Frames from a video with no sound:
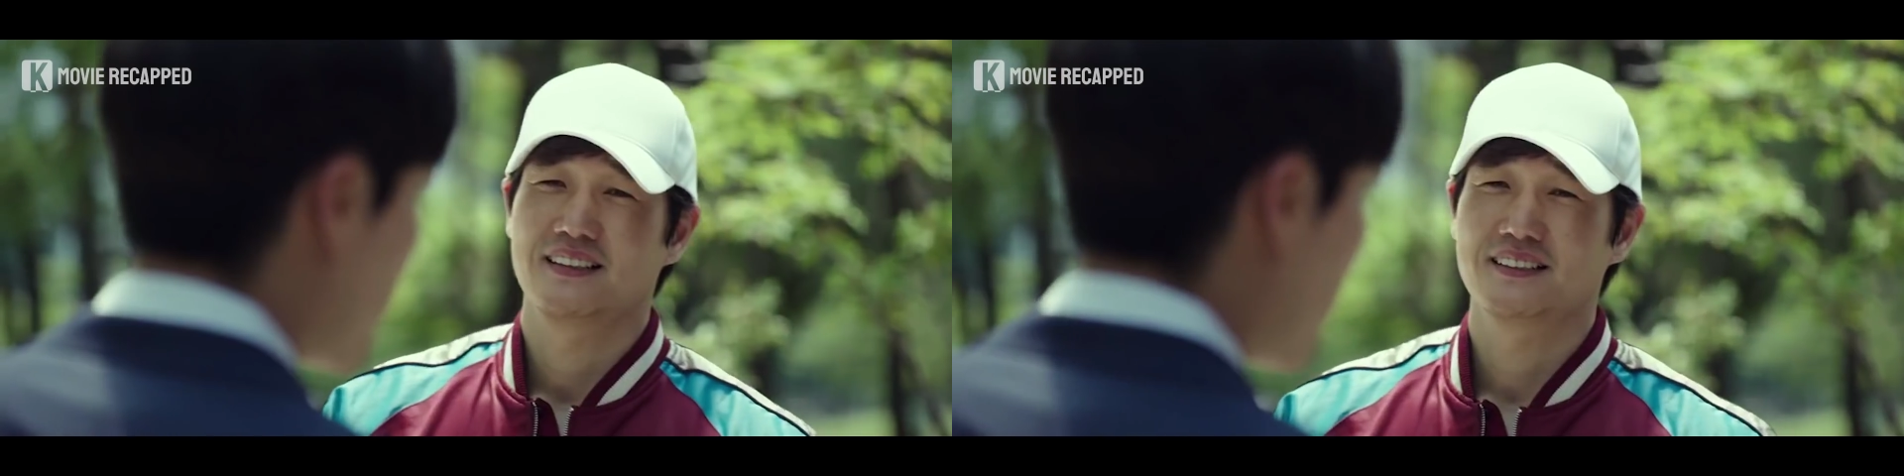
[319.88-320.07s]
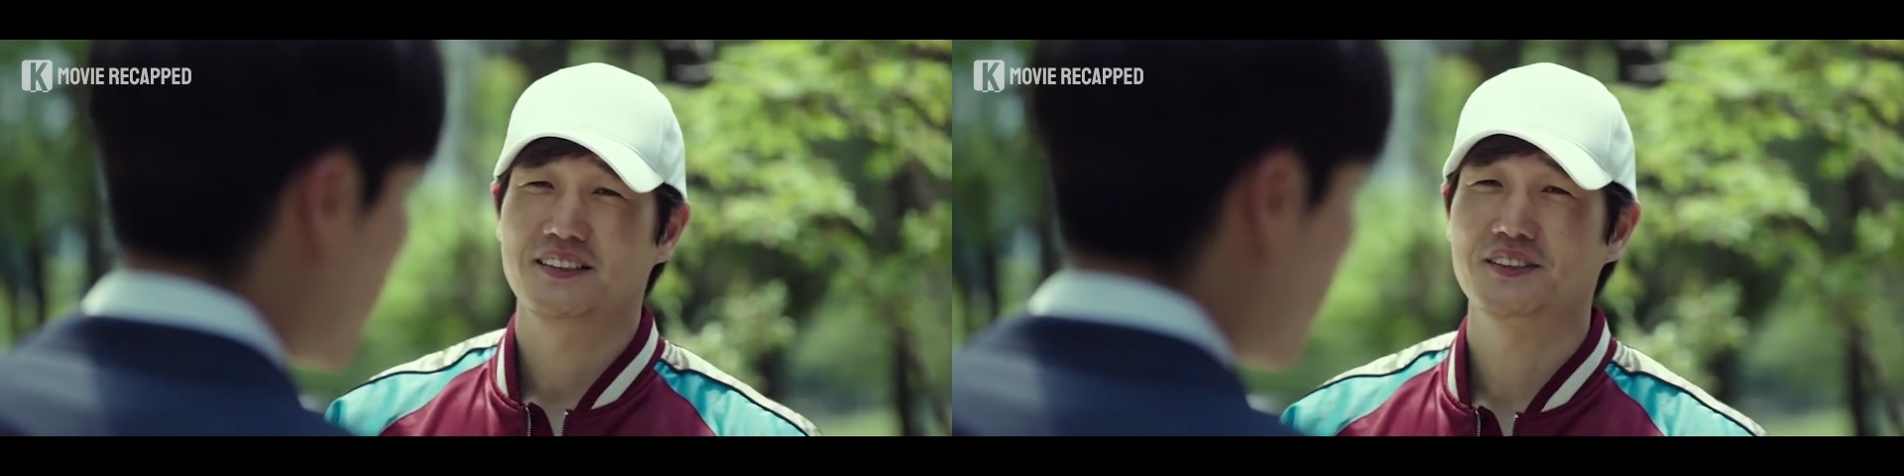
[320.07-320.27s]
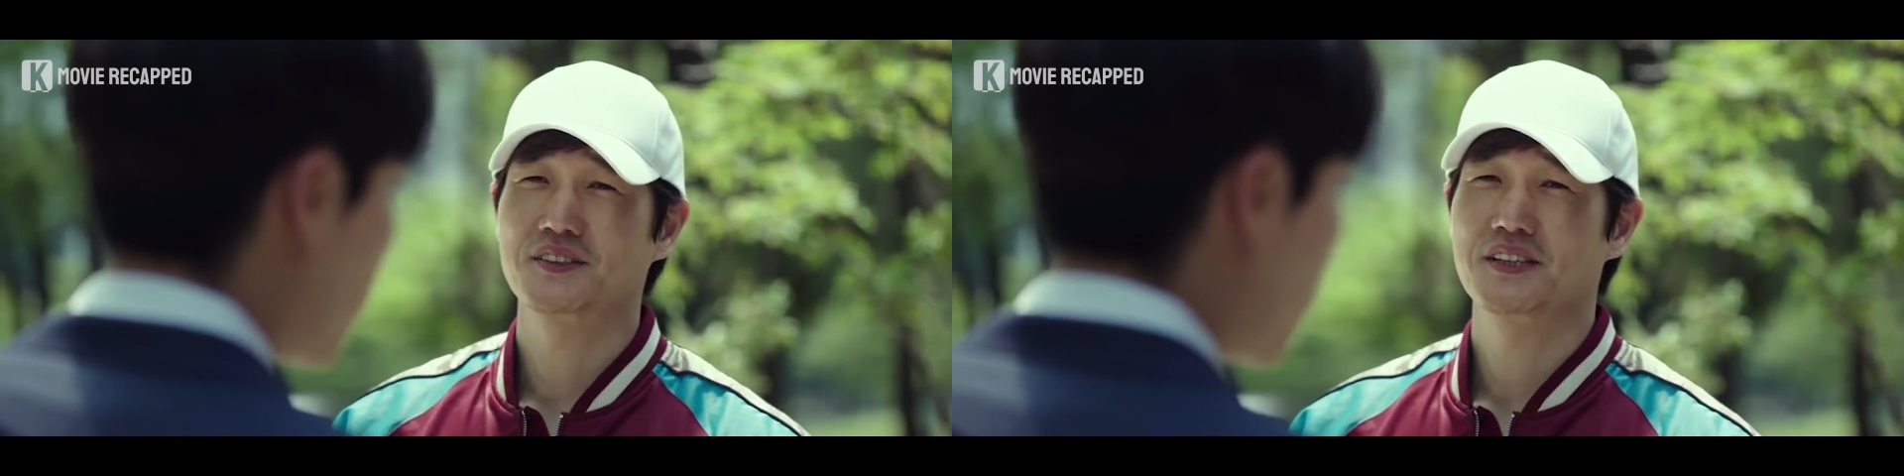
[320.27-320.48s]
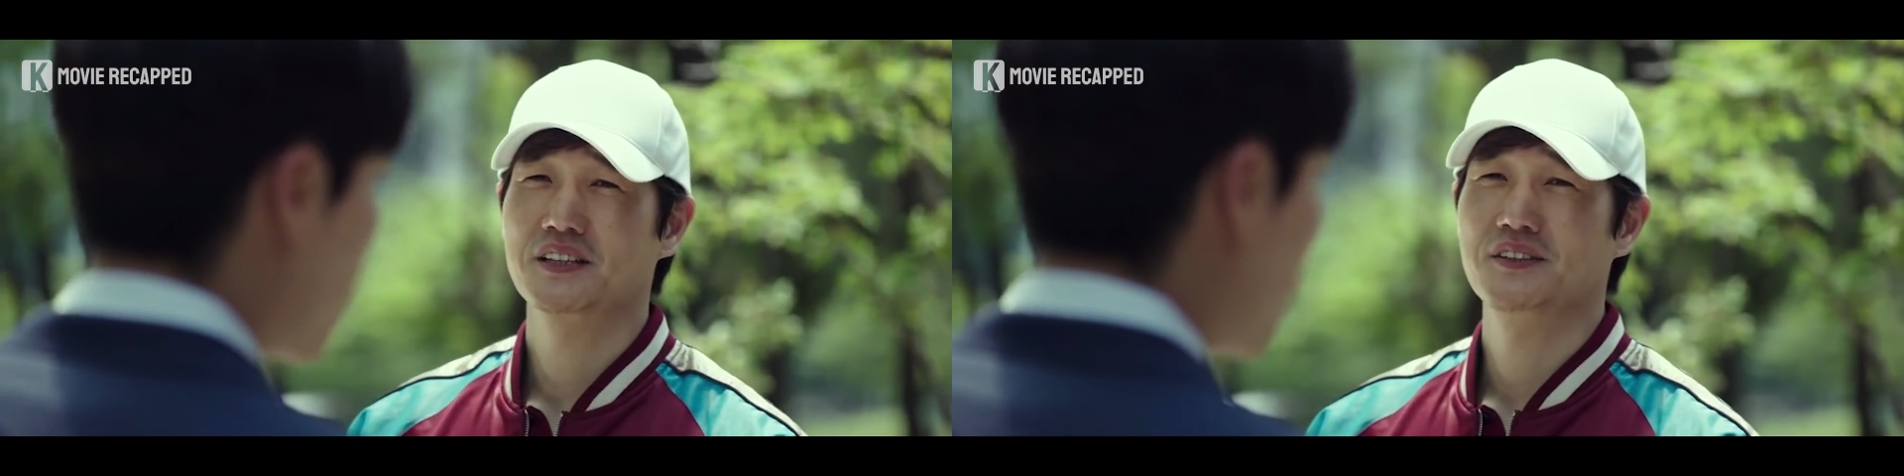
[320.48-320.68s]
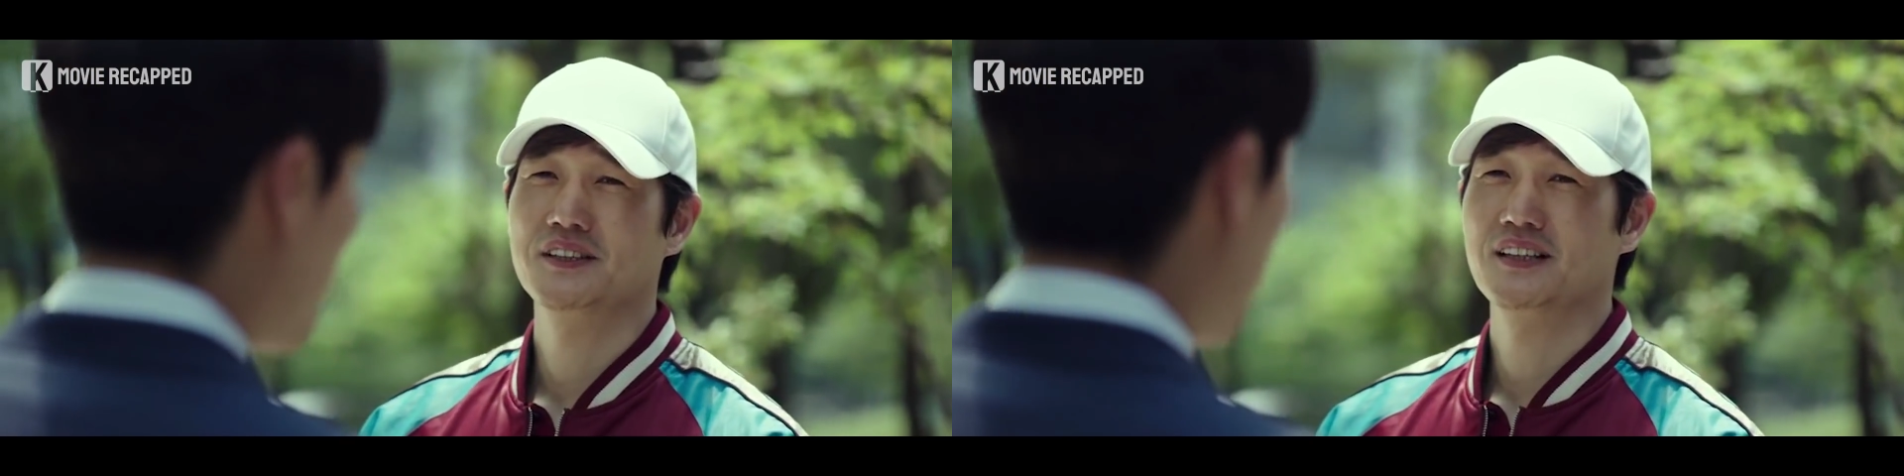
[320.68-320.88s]
asks him to
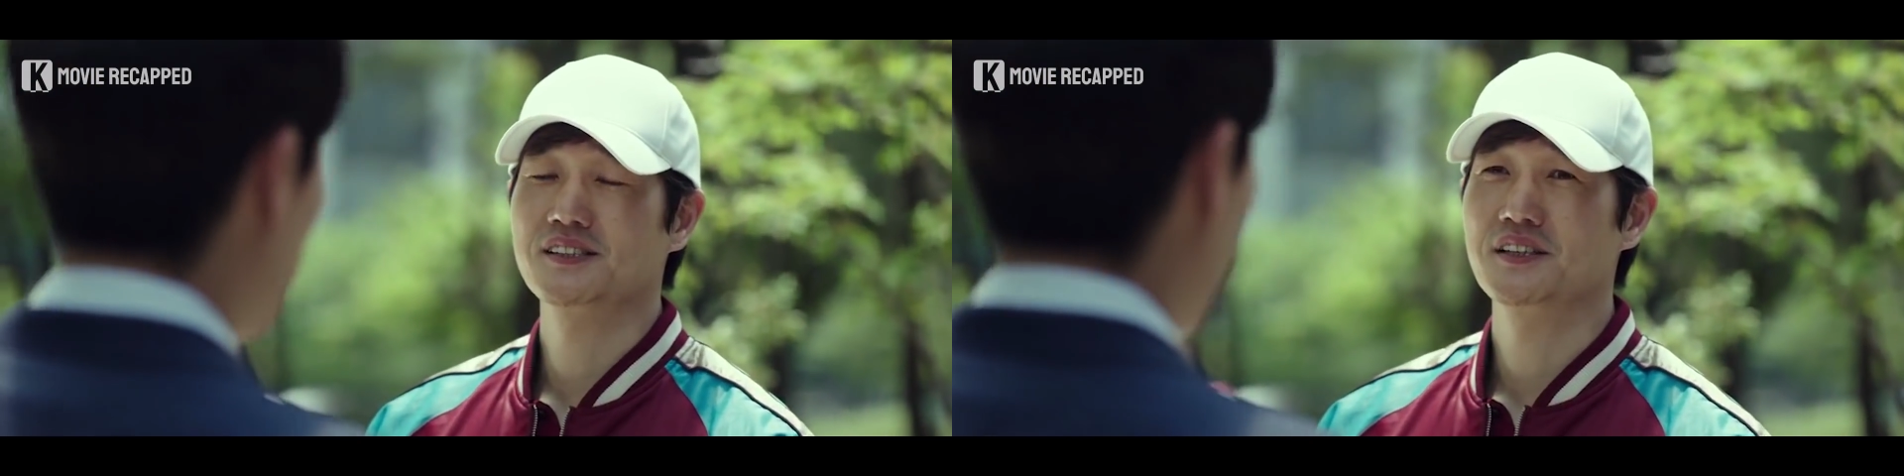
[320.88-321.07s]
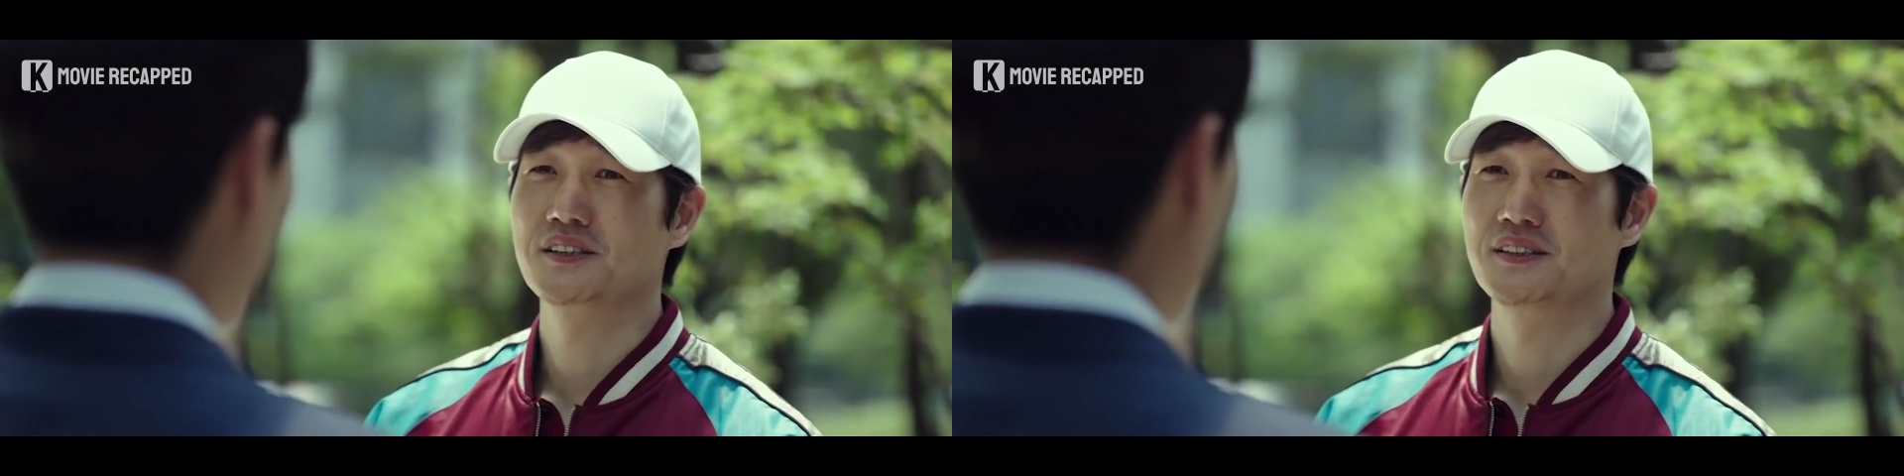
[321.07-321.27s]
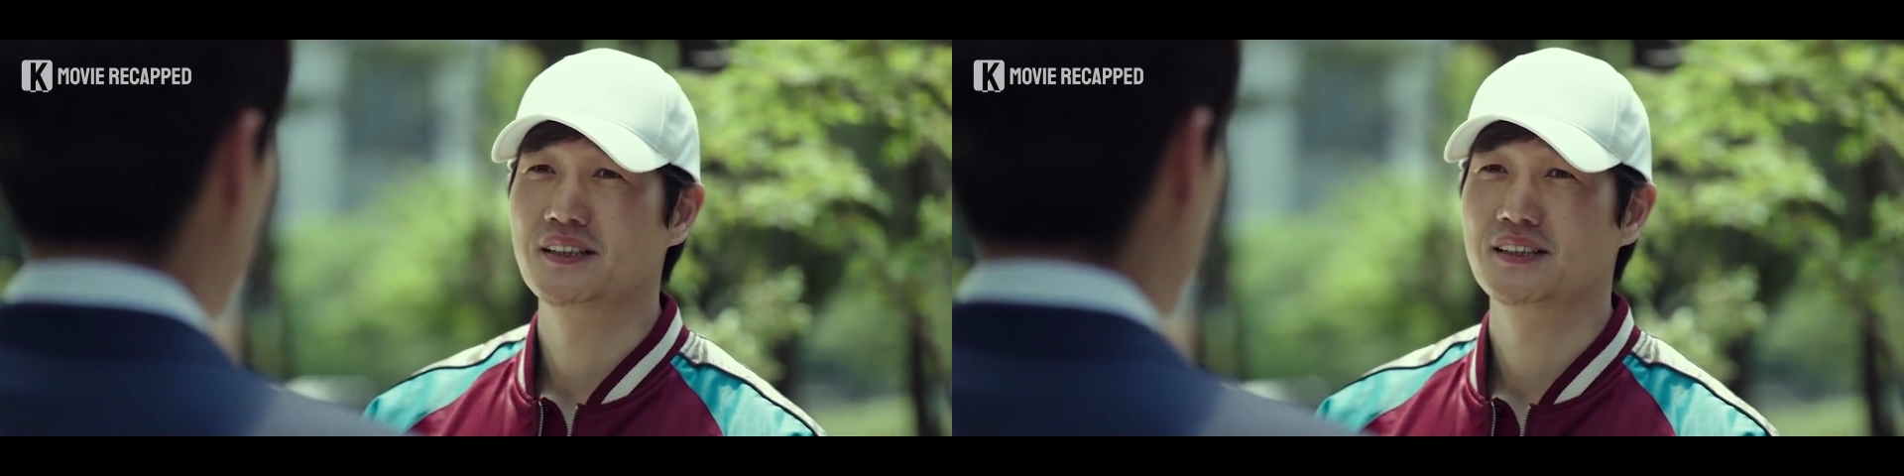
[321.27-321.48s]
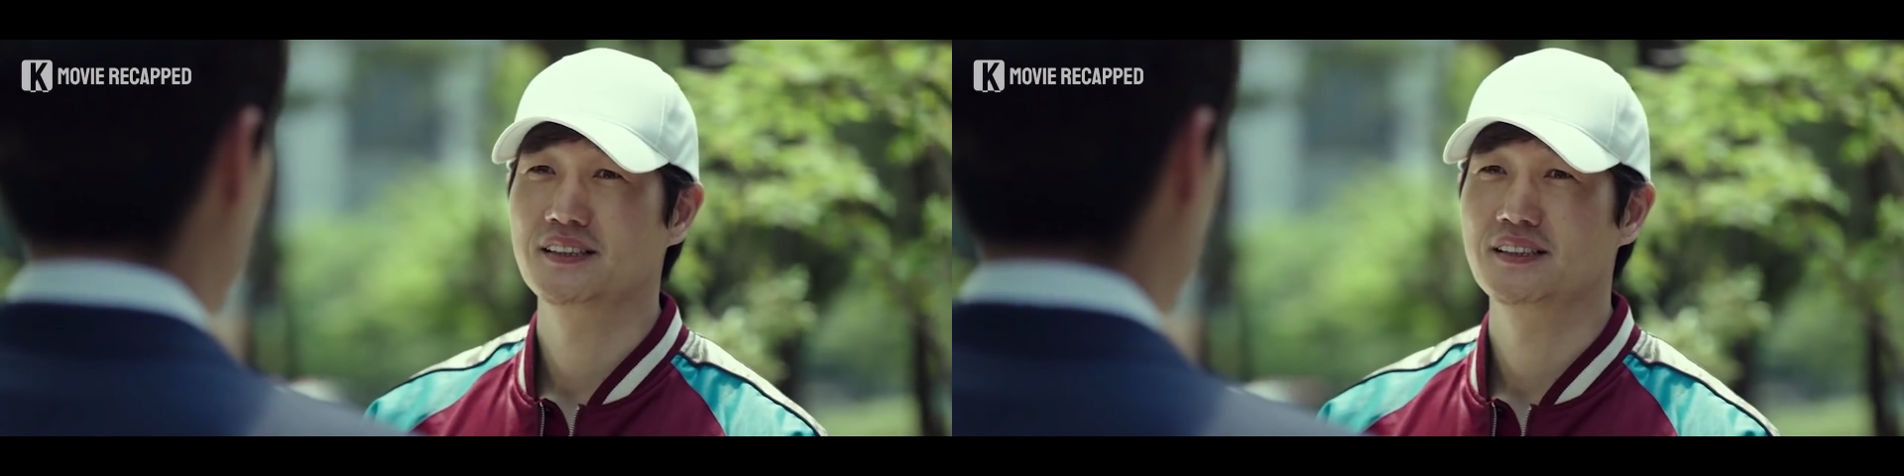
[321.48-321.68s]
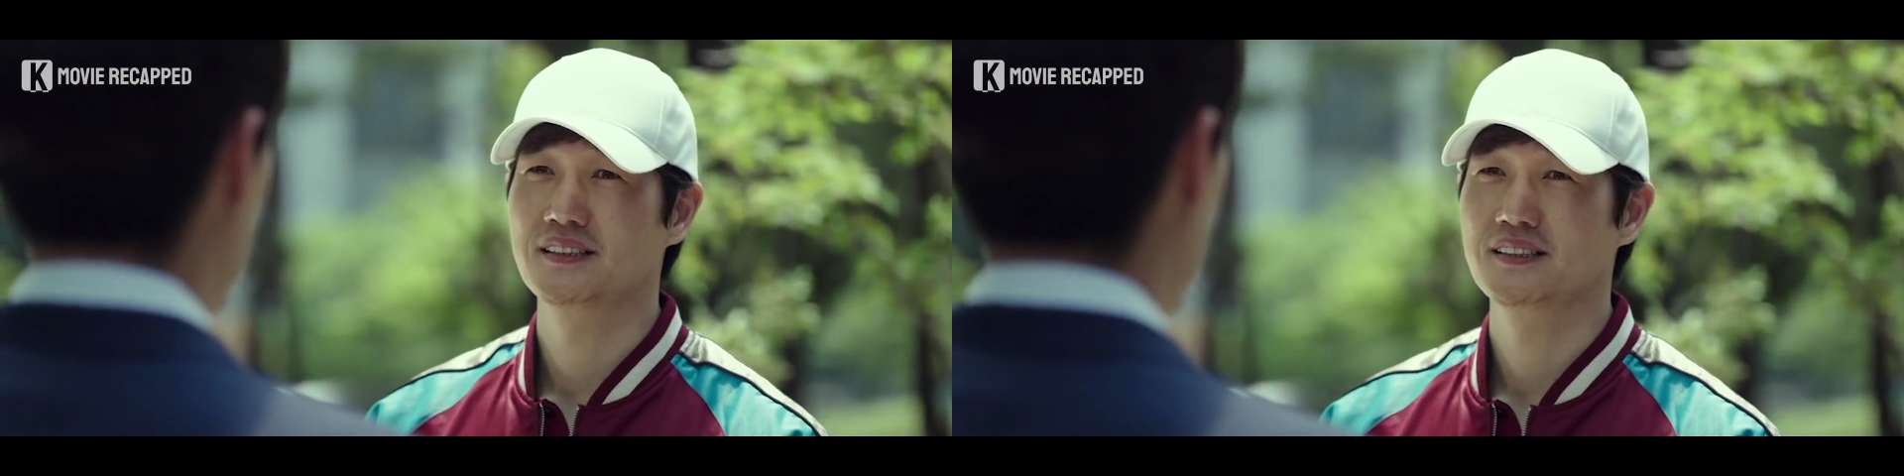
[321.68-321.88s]
stay calm and
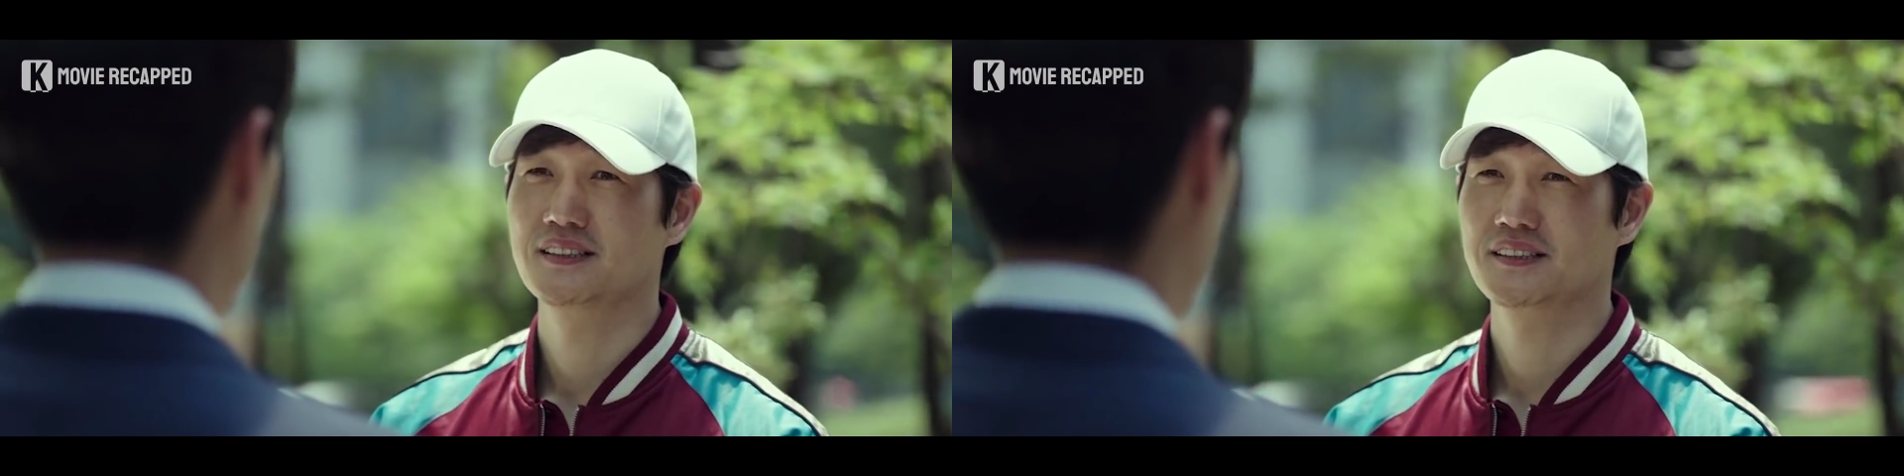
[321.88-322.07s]
confident.